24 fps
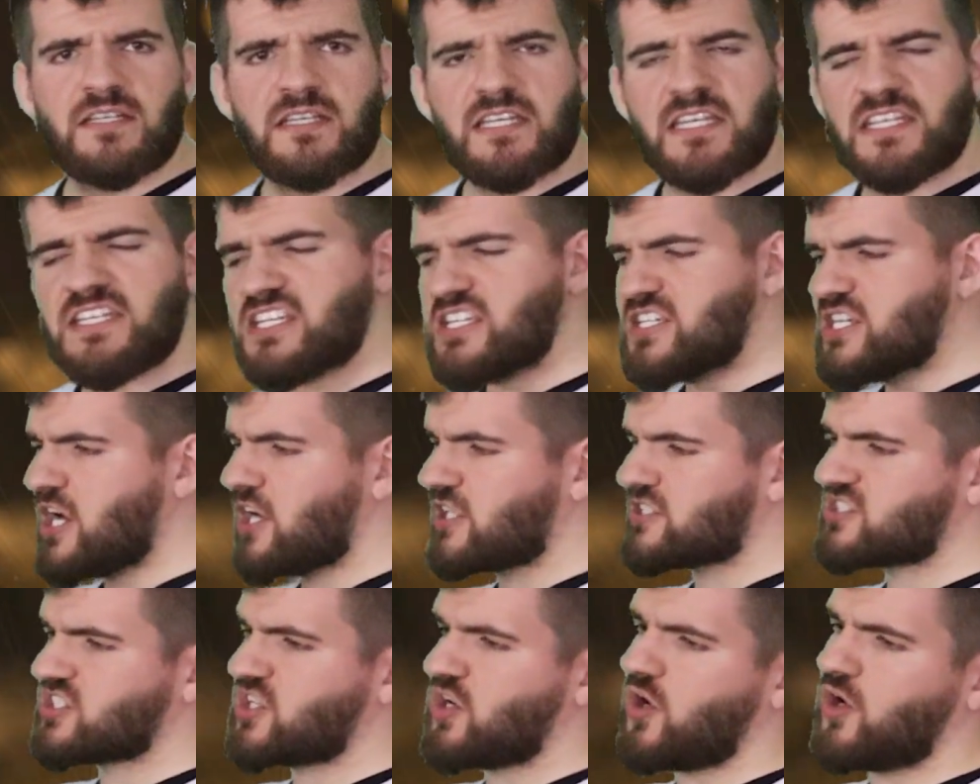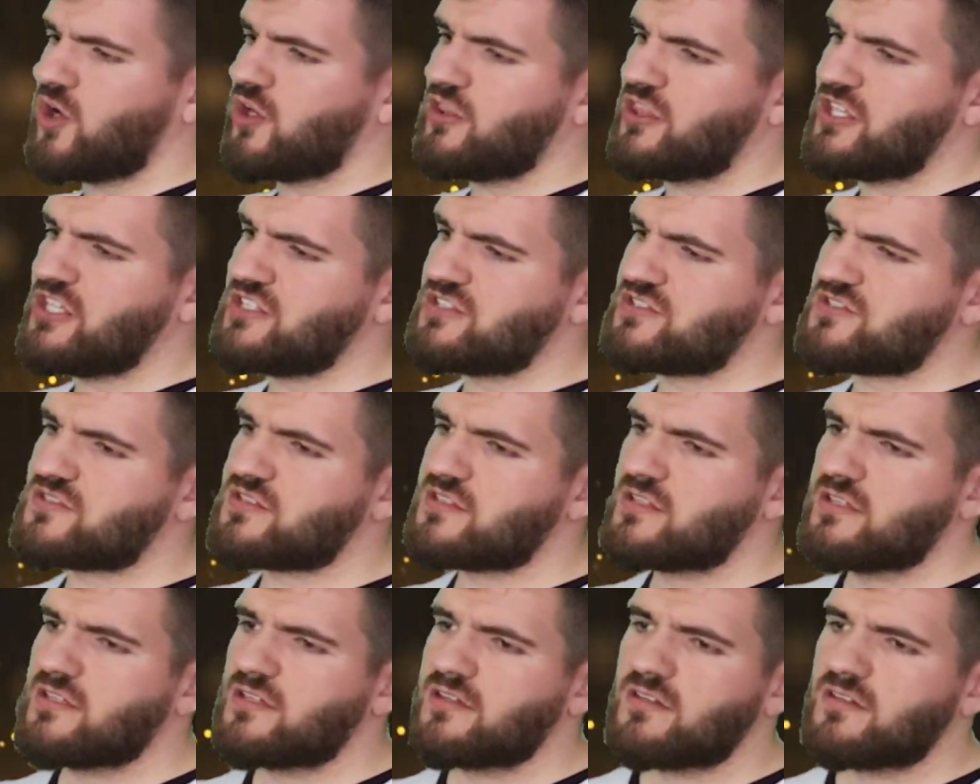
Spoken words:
he did not call these